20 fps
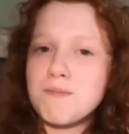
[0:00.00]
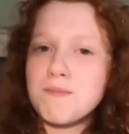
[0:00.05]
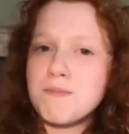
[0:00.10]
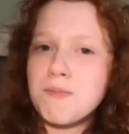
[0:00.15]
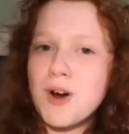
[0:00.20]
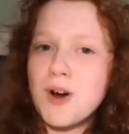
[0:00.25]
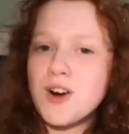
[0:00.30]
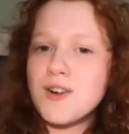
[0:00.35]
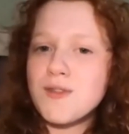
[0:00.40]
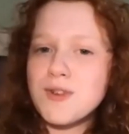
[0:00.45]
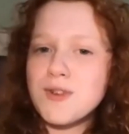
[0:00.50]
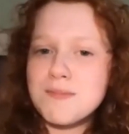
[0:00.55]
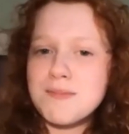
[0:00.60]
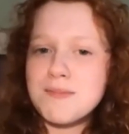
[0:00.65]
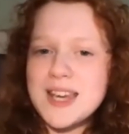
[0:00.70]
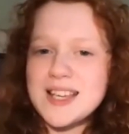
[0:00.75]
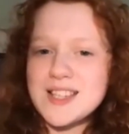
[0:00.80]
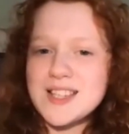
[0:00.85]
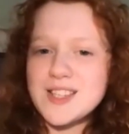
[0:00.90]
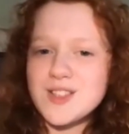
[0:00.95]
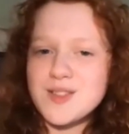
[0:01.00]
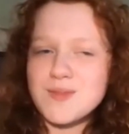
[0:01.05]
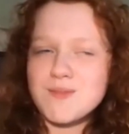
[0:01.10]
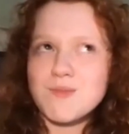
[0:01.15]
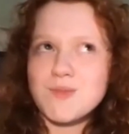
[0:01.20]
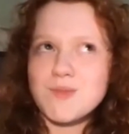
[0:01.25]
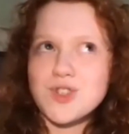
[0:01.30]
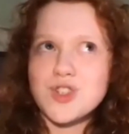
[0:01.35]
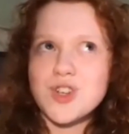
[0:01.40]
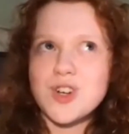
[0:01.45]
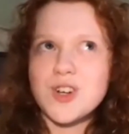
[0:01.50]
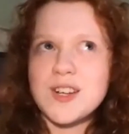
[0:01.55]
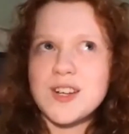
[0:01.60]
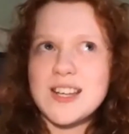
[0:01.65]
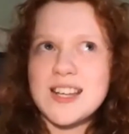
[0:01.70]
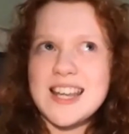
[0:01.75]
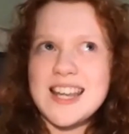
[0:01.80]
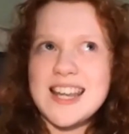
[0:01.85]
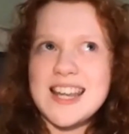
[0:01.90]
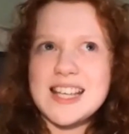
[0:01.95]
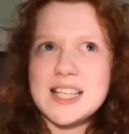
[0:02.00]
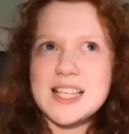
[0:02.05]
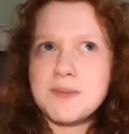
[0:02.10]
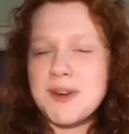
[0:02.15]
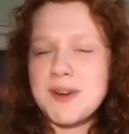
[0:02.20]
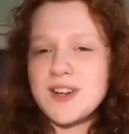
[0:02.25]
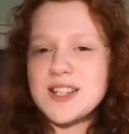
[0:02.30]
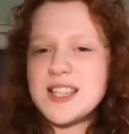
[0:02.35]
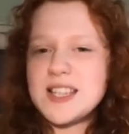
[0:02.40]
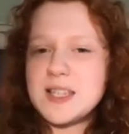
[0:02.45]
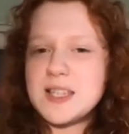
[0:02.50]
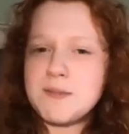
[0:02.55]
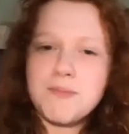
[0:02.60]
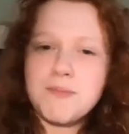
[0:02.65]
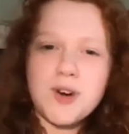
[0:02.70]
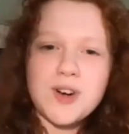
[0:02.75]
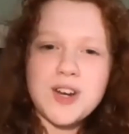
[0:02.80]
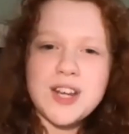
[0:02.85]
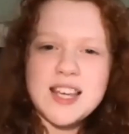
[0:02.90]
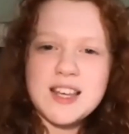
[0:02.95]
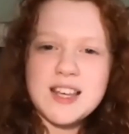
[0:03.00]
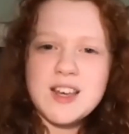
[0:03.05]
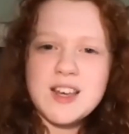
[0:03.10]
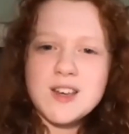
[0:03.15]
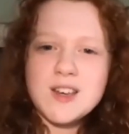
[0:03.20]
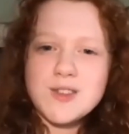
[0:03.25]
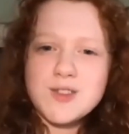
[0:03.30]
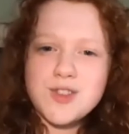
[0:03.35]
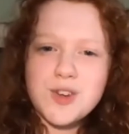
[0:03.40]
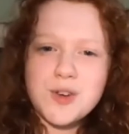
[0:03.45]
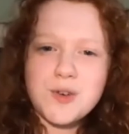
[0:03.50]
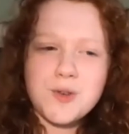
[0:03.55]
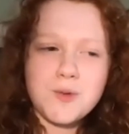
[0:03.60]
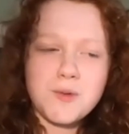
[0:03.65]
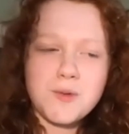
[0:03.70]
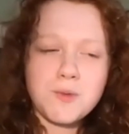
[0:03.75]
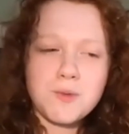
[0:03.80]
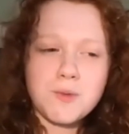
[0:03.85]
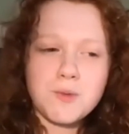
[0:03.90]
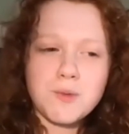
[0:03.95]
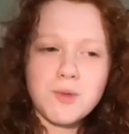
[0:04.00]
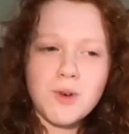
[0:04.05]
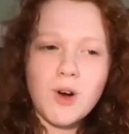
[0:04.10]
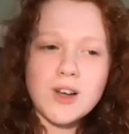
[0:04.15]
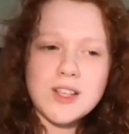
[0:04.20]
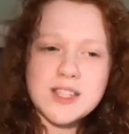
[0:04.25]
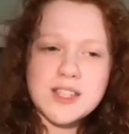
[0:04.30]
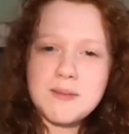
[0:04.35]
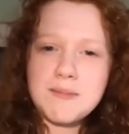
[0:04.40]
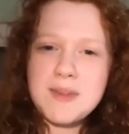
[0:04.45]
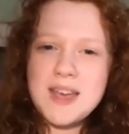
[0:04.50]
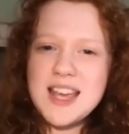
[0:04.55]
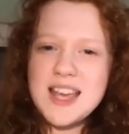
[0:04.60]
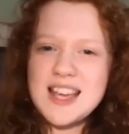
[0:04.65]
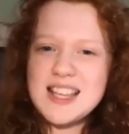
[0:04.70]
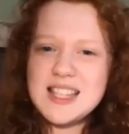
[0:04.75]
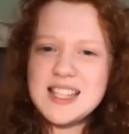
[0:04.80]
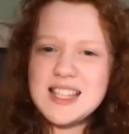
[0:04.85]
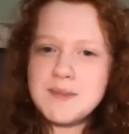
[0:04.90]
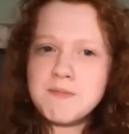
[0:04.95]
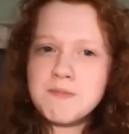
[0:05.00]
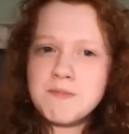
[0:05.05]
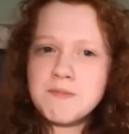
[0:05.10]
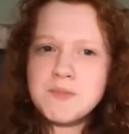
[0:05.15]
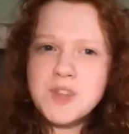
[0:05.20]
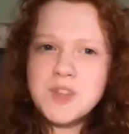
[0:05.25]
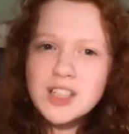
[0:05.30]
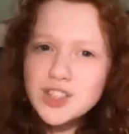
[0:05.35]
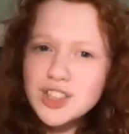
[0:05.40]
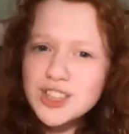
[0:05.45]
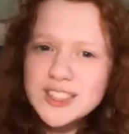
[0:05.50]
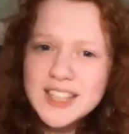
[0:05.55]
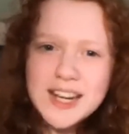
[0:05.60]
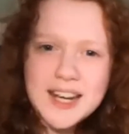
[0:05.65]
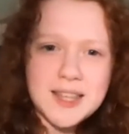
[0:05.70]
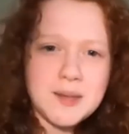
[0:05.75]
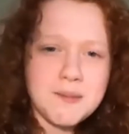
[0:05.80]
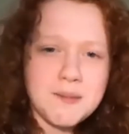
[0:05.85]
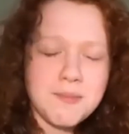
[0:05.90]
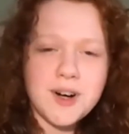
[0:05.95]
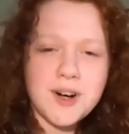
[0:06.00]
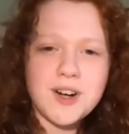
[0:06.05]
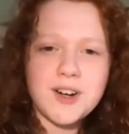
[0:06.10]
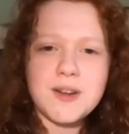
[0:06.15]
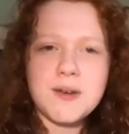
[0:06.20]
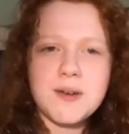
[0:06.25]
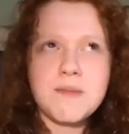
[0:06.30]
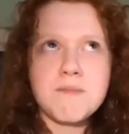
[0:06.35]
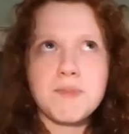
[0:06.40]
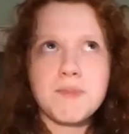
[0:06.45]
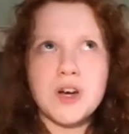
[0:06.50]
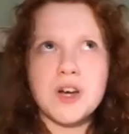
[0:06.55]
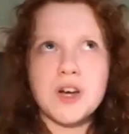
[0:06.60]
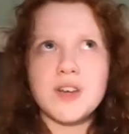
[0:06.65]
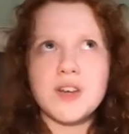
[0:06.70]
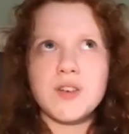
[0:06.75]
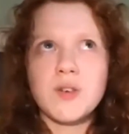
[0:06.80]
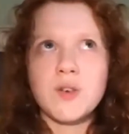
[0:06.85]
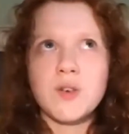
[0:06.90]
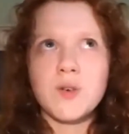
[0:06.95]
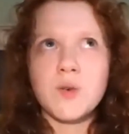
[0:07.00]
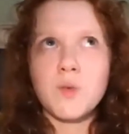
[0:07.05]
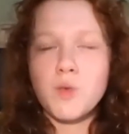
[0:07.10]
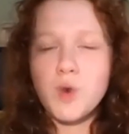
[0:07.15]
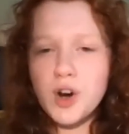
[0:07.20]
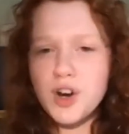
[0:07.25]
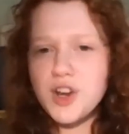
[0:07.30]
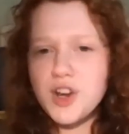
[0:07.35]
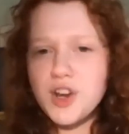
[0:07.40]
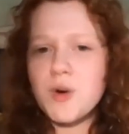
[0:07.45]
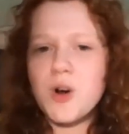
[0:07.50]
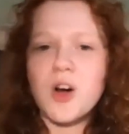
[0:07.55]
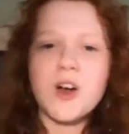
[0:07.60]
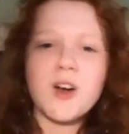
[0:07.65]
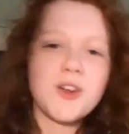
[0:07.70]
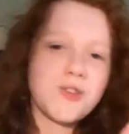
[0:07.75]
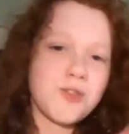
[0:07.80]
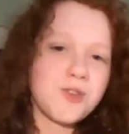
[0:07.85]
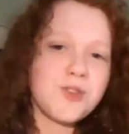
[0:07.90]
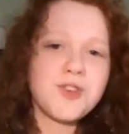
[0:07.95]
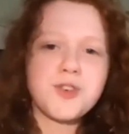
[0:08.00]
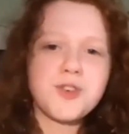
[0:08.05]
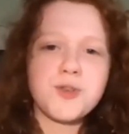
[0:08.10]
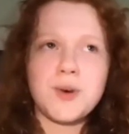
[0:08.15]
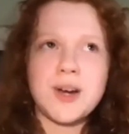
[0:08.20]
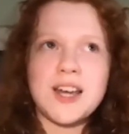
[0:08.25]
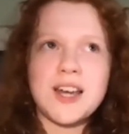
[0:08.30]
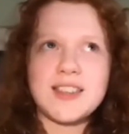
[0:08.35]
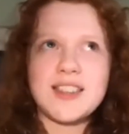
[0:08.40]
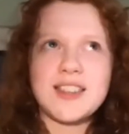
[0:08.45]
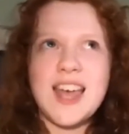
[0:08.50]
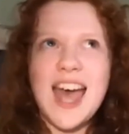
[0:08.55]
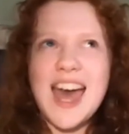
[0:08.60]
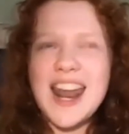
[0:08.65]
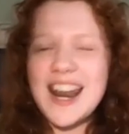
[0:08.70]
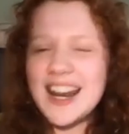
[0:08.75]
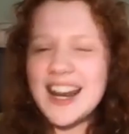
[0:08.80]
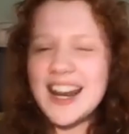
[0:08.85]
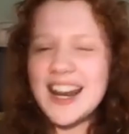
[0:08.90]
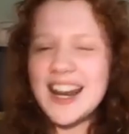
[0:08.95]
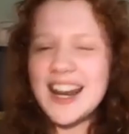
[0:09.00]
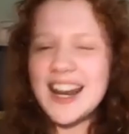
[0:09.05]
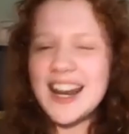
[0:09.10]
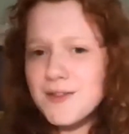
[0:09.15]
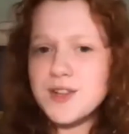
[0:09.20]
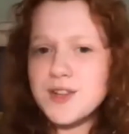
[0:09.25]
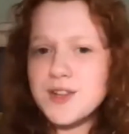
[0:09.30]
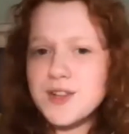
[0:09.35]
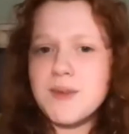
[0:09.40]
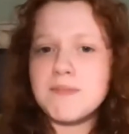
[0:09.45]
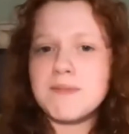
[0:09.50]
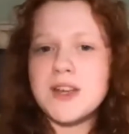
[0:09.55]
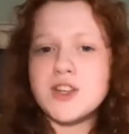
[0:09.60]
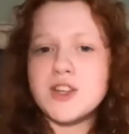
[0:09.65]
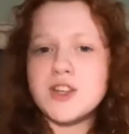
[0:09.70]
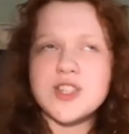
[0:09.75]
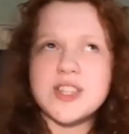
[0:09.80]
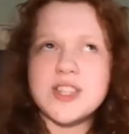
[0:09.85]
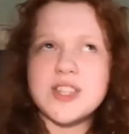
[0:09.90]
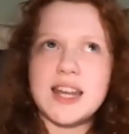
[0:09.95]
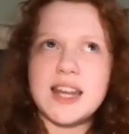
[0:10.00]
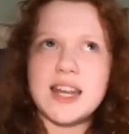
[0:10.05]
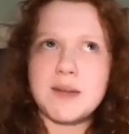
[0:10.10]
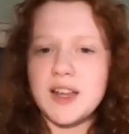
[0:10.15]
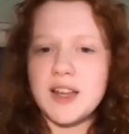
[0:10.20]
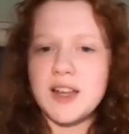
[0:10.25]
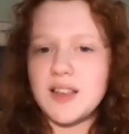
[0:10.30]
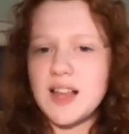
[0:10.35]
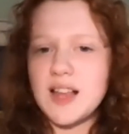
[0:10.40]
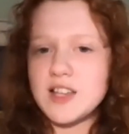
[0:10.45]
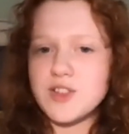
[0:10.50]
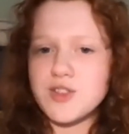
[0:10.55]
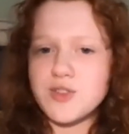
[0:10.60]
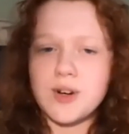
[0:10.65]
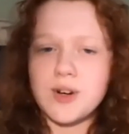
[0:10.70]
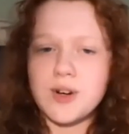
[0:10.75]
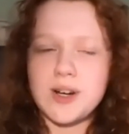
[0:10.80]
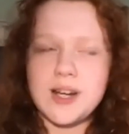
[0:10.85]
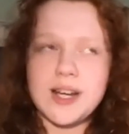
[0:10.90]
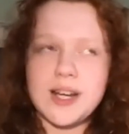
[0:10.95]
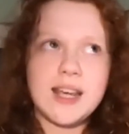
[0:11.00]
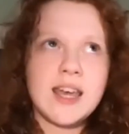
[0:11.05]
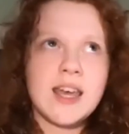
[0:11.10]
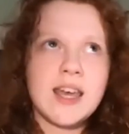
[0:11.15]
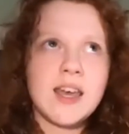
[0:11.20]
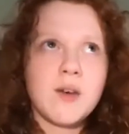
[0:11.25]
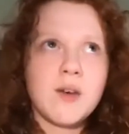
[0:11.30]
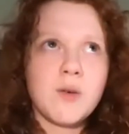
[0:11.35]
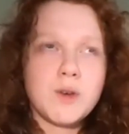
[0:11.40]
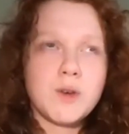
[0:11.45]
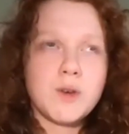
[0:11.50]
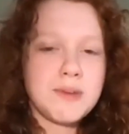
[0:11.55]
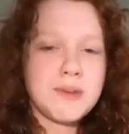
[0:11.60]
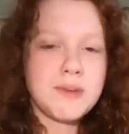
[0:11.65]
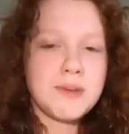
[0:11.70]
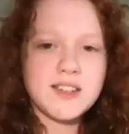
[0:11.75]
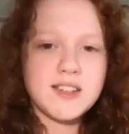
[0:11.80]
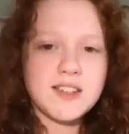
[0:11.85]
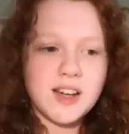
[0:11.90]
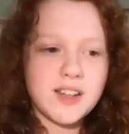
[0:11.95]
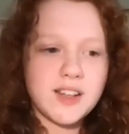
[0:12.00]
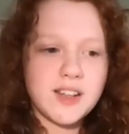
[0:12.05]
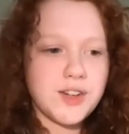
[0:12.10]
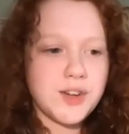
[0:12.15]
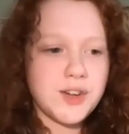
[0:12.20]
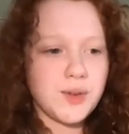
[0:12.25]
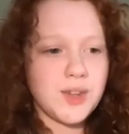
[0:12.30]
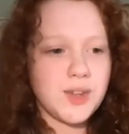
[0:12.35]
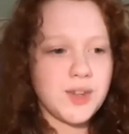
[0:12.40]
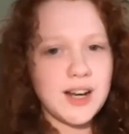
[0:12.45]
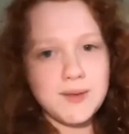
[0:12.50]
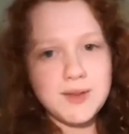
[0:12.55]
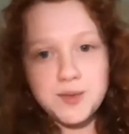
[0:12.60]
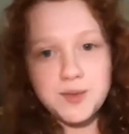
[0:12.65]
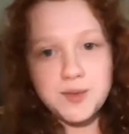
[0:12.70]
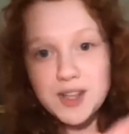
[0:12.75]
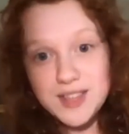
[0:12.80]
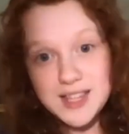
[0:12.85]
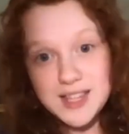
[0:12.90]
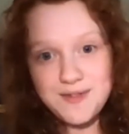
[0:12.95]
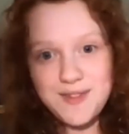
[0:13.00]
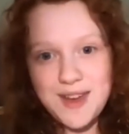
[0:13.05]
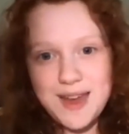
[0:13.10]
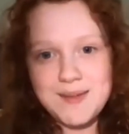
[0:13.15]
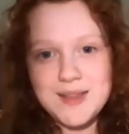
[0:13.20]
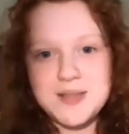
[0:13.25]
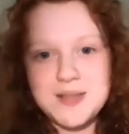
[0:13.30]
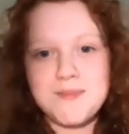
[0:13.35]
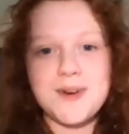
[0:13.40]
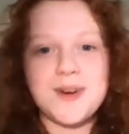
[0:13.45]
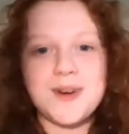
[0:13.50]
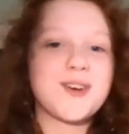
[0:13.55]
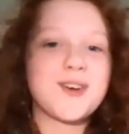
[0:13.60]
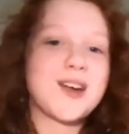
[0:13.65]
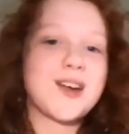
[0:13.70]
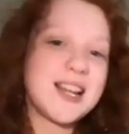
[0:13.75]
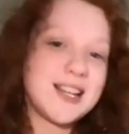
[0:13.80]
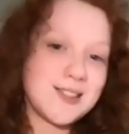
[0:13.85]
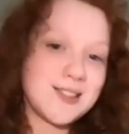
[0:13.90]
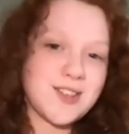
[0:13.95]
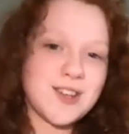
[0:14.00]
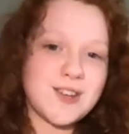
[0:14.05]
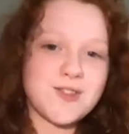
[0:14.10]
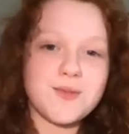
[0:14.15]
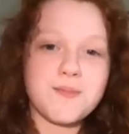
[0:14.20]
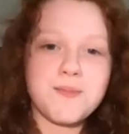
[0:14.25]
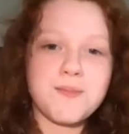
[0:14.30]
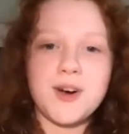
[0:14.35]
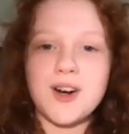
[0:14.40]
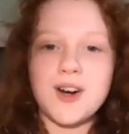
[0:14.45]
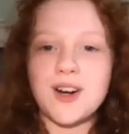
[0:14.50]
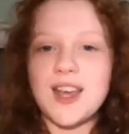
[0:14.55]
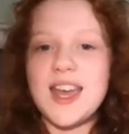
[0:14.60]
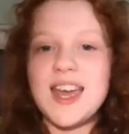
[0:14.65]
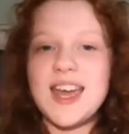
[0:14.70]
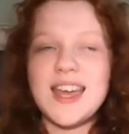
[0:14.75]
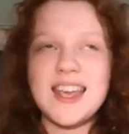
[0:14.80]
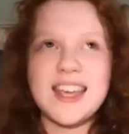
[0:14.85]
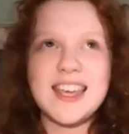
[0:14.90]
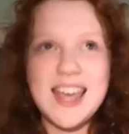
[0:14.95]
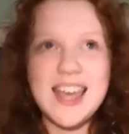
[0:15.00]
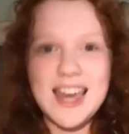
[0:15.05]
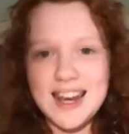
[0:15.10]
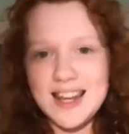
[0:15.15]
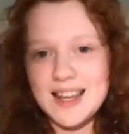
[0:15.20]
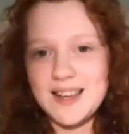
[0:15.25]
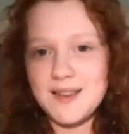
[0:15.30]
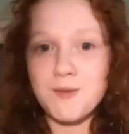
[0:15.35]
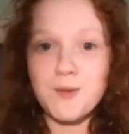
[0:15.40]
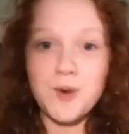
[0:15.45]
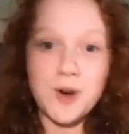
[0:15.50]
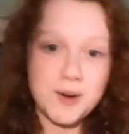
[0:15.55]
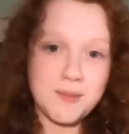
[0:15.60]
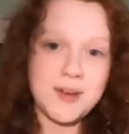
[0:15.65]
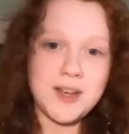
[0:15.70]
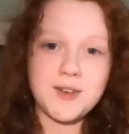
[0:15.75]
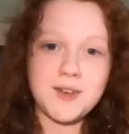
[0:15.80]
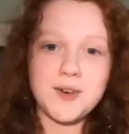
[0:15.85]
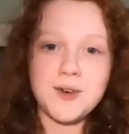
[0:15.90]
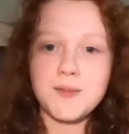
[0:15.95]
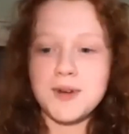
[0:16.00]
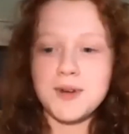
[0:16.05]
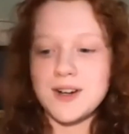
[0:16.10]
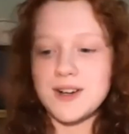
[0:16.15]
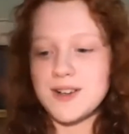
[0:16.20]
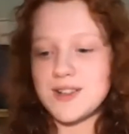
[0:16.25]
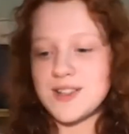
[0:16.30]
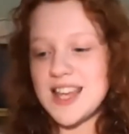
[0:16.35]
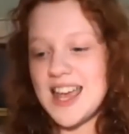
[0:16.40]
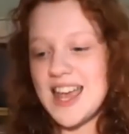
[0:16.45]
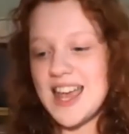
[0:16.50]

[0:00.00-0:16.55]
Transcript: part of what makes certain experiences in birding so awesome is not just getting the bird, but where you are and who you're with. And I kind of had mentioned that in my last story with Pete Dunn, that I was with this famous birder in Central Park getting one of my gold birds.